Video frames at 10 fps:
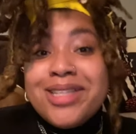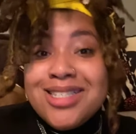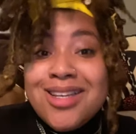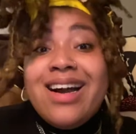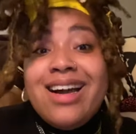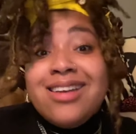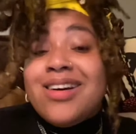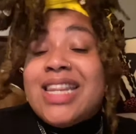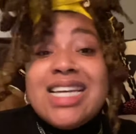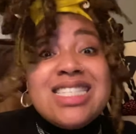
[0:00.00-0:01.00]
So I know
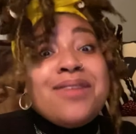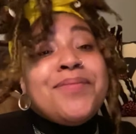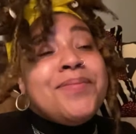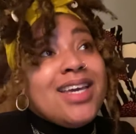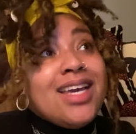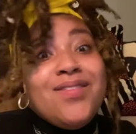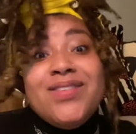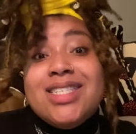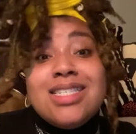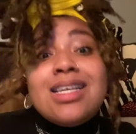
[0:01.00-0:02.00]
that's a big
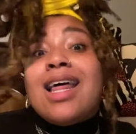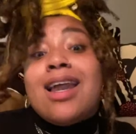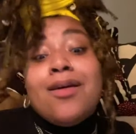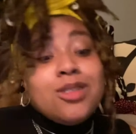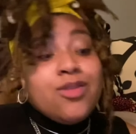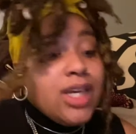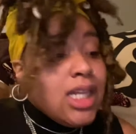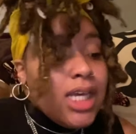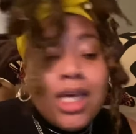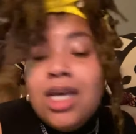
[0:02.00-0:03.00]
emphasis that I was
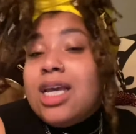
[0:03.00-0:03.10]
feeling,